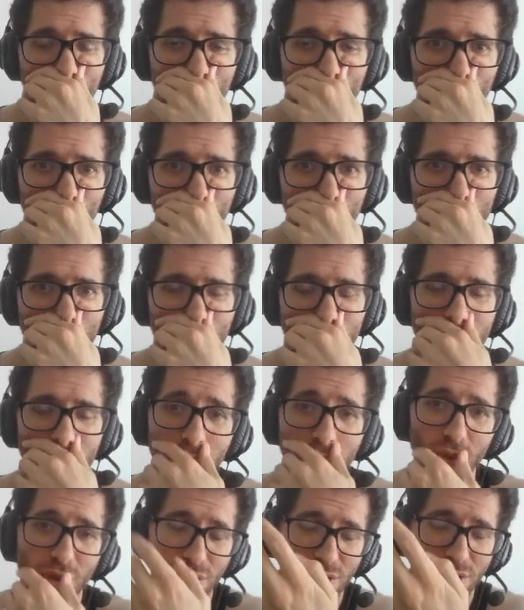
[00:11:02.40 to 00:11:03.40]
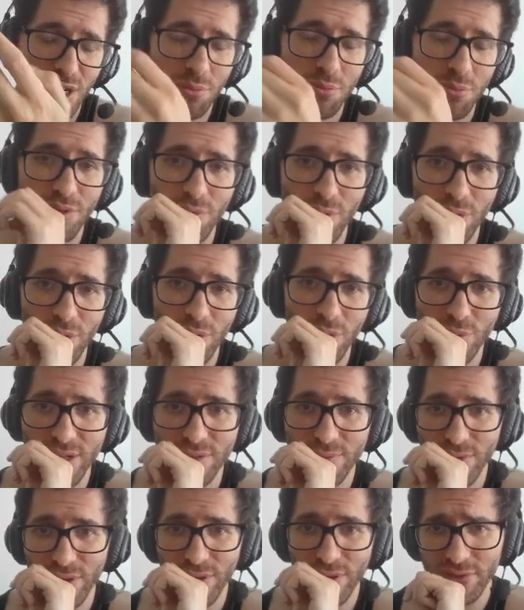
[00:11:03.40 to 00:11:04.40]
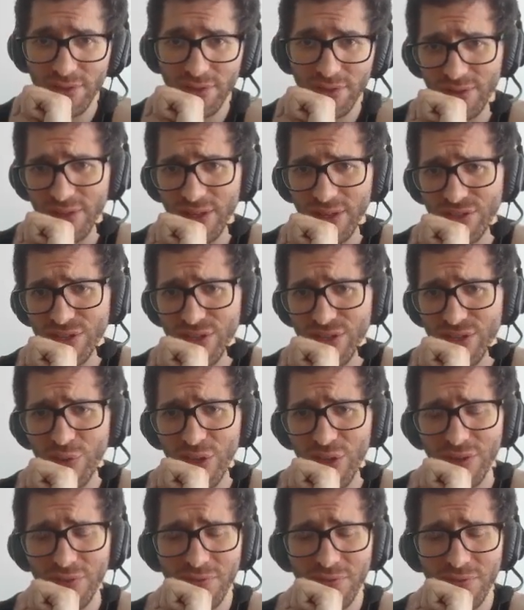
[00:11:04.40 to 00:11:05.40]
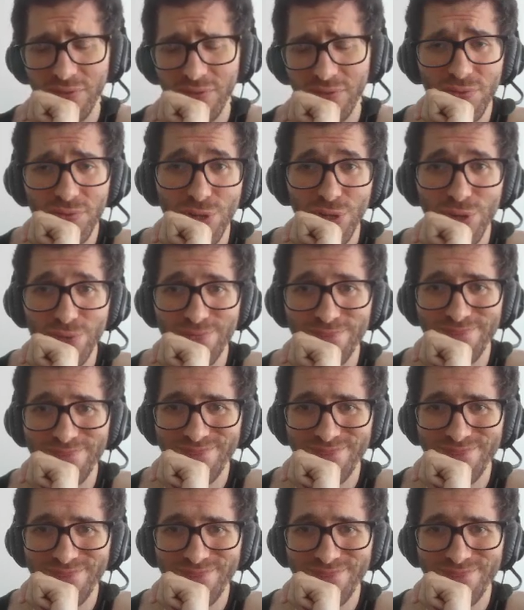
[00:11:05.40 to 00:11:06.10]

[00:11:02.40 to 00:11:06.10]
And a world champion will win with an extra queen for sure.